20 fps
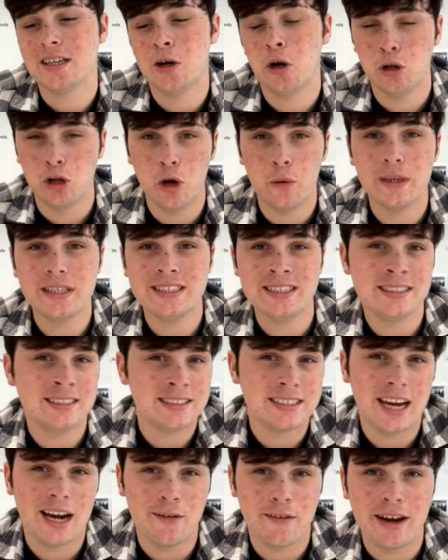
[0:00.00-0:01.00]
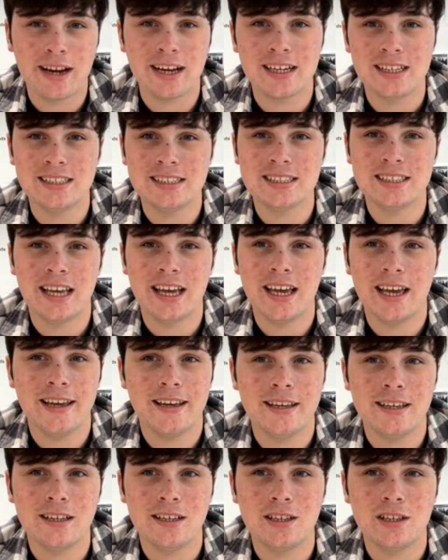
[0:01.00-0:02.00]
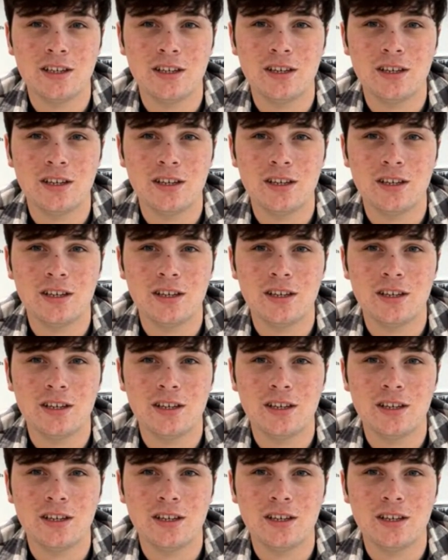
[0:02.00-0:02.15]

although he didn't directly say,